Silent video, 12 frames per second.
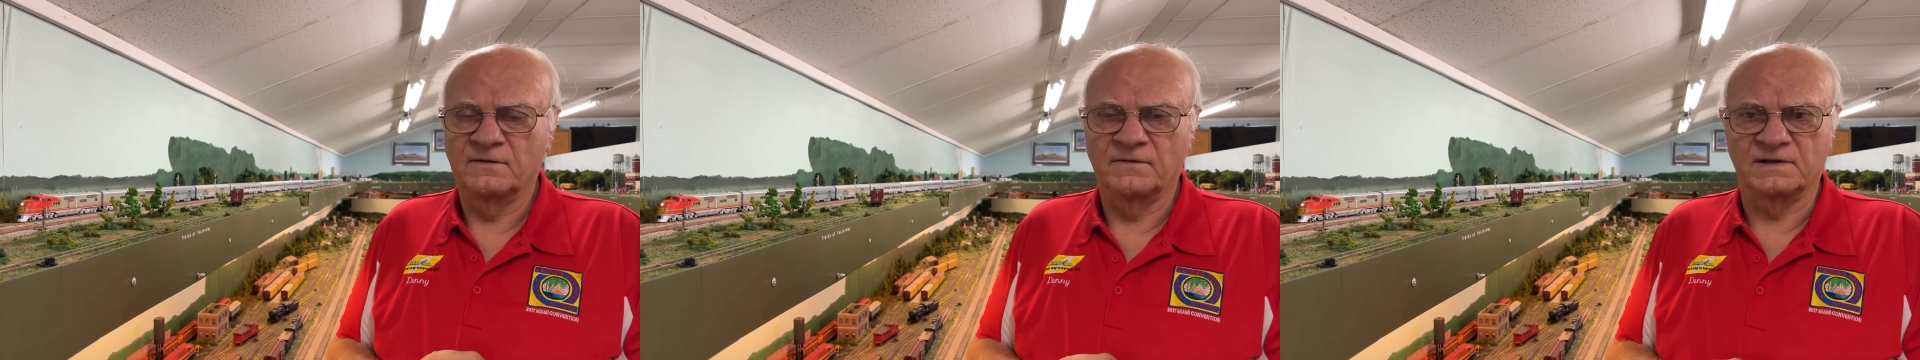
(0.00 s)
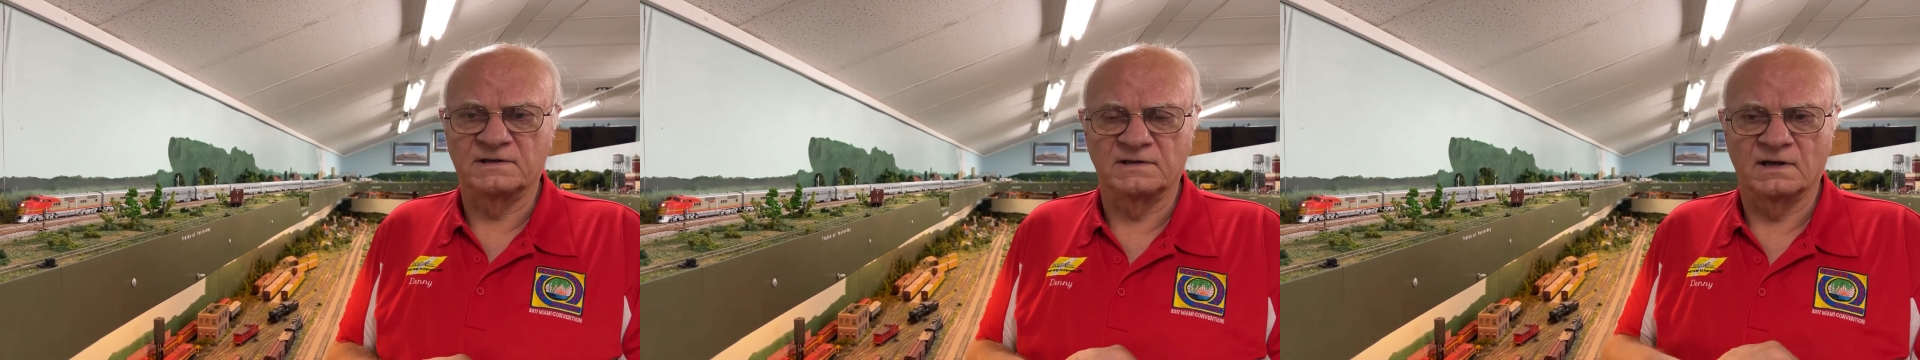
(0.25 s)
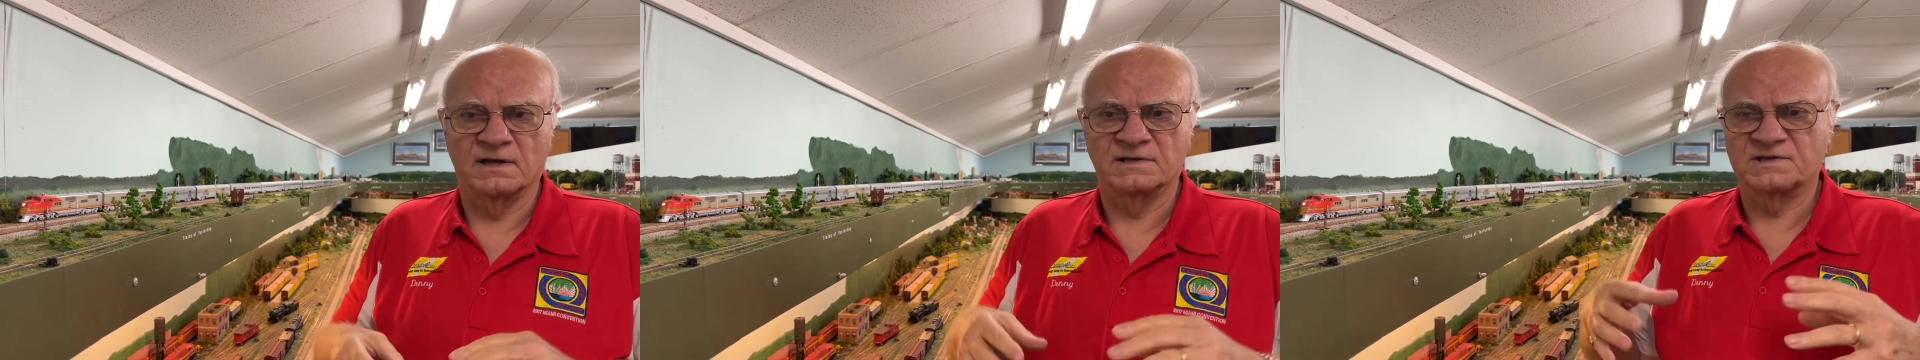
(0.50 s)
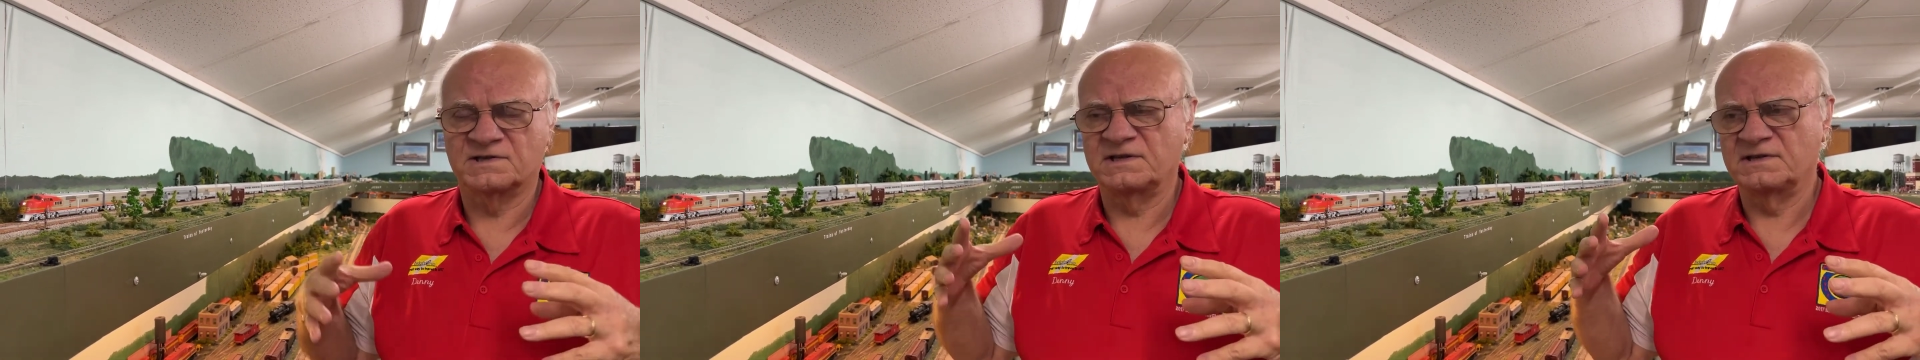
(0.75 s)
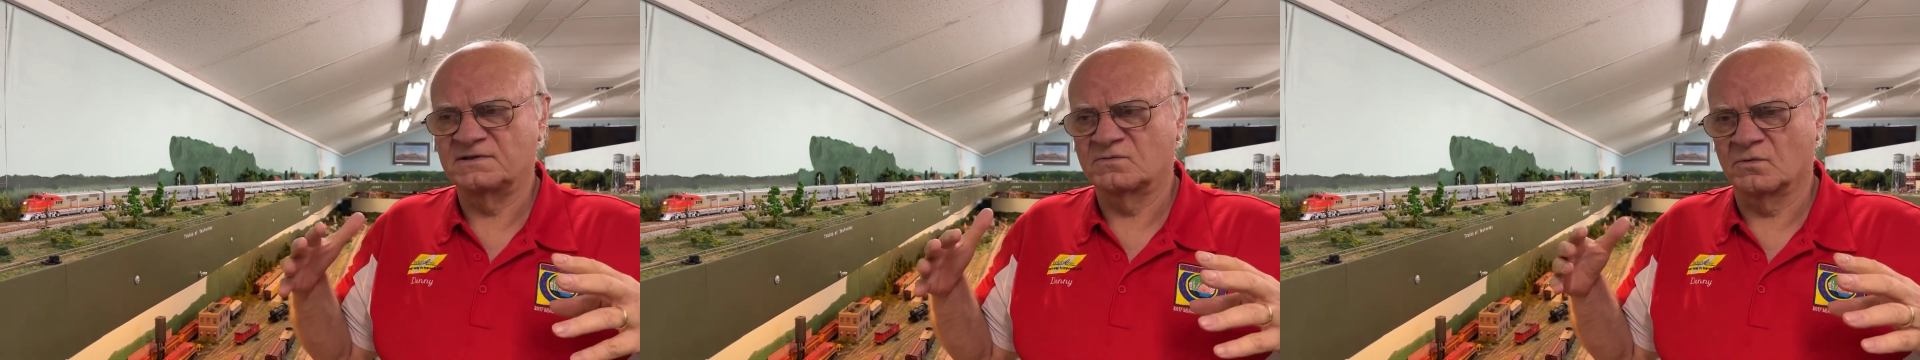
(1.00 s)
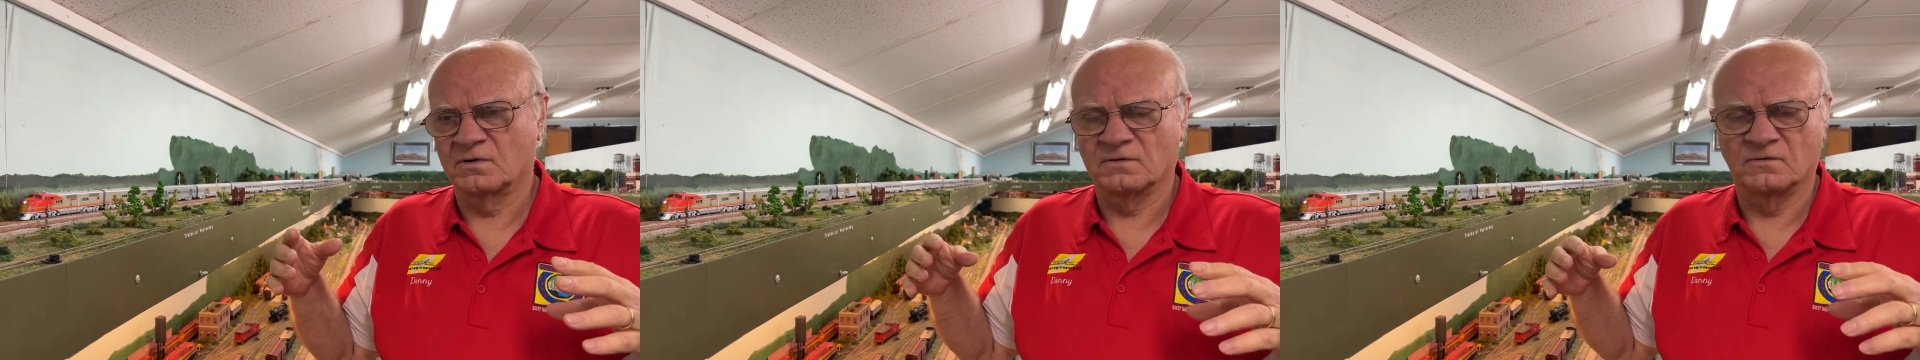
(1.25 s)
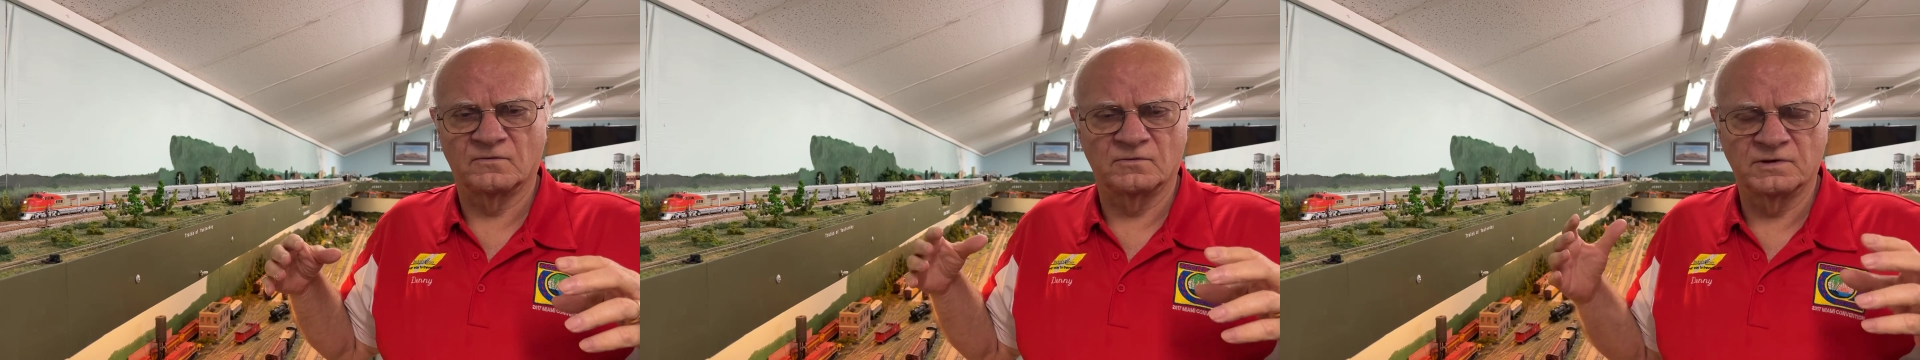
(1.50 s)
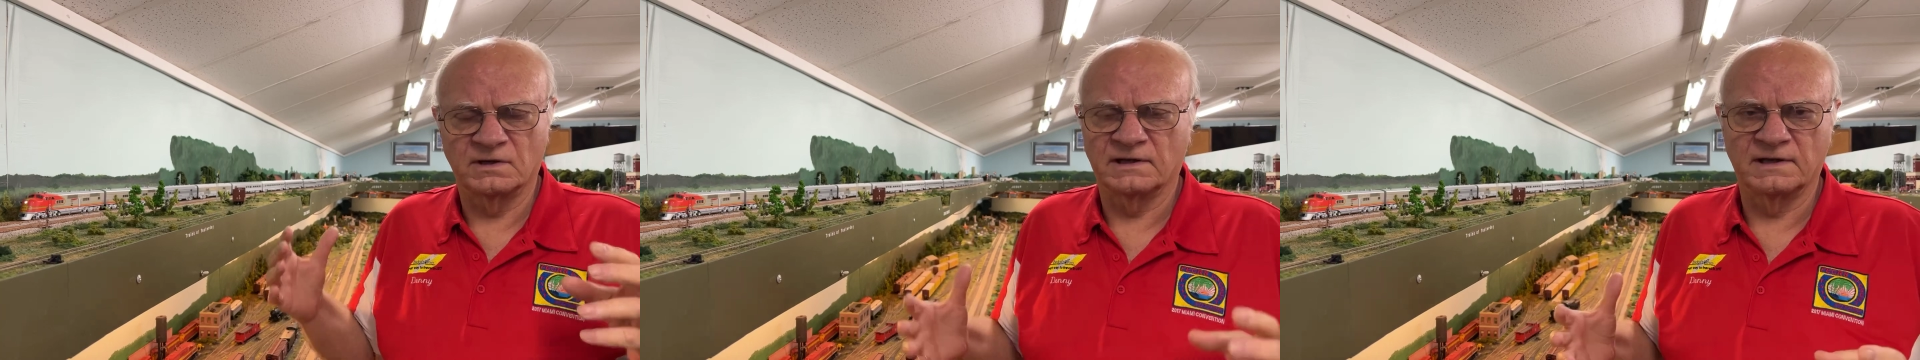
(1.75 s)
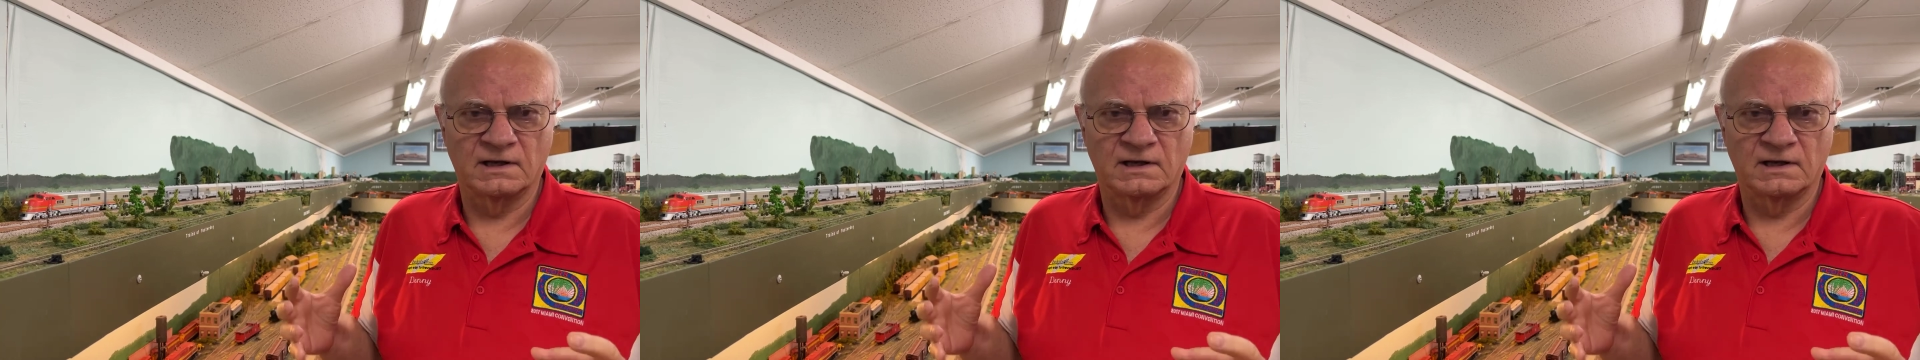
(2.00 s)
The seats were really